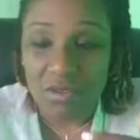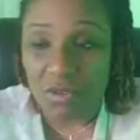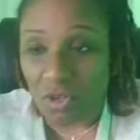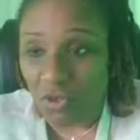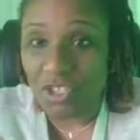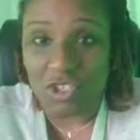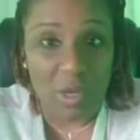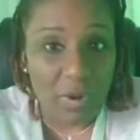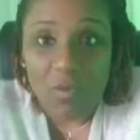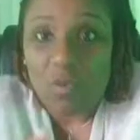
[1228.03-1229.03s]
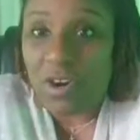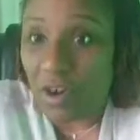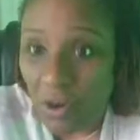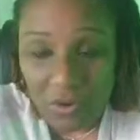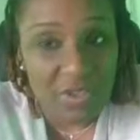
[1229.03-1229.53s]
you can jump over one
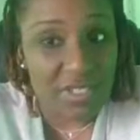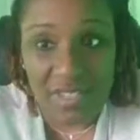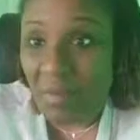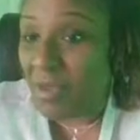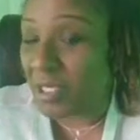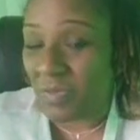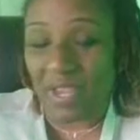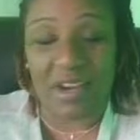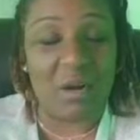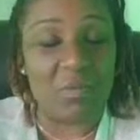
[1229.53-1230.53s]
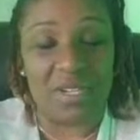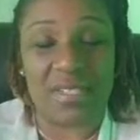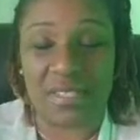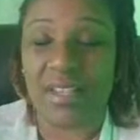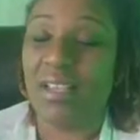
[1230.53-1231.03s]
hurdle and something else may come, but
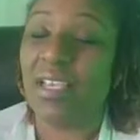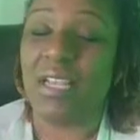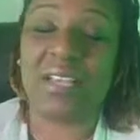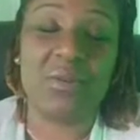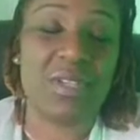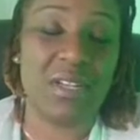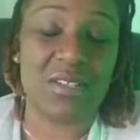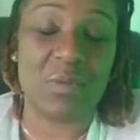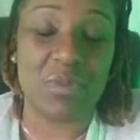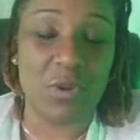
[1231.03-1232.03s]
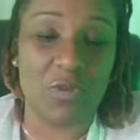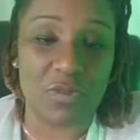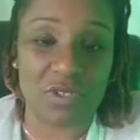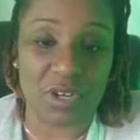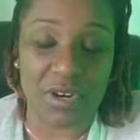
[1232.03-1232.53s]
it's like you said, it's a beautiful
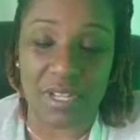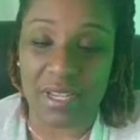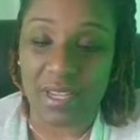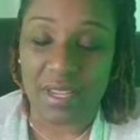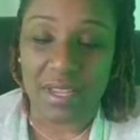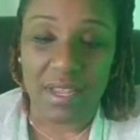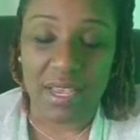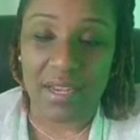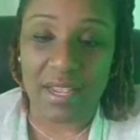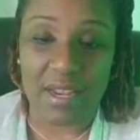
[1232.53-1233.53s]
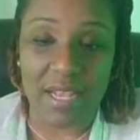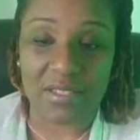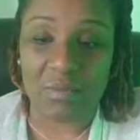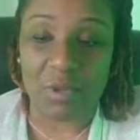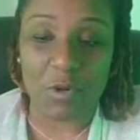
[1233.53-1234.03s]
journey, and that's
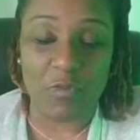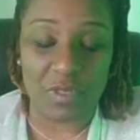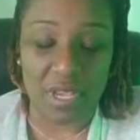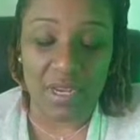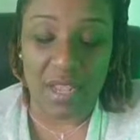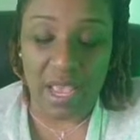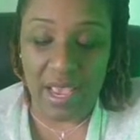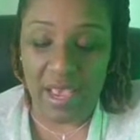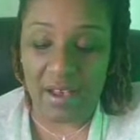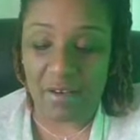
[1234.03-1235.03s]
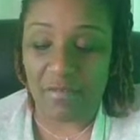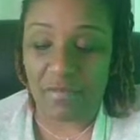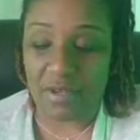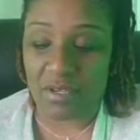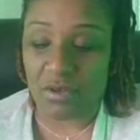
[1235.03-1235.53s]
a beautiful thing to have.
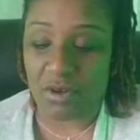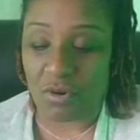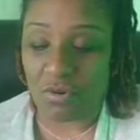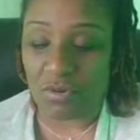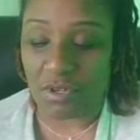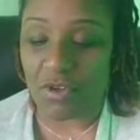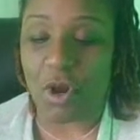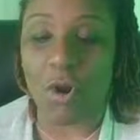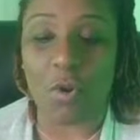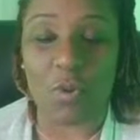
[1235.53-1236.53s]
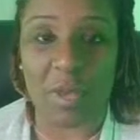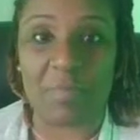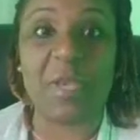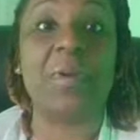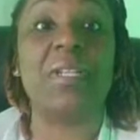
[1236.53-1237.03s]
To know, and
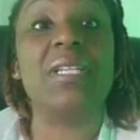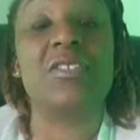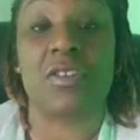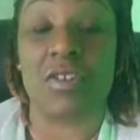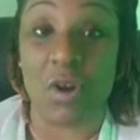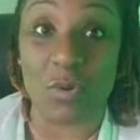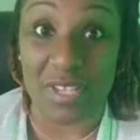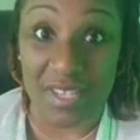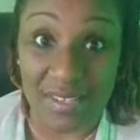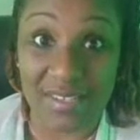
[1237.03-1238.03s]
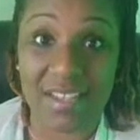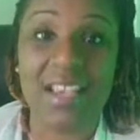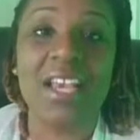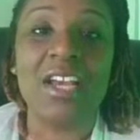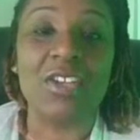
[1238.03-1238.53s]
people need to know this.
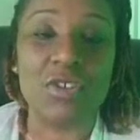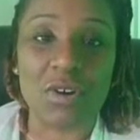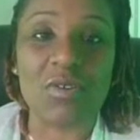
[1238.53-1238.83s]
Your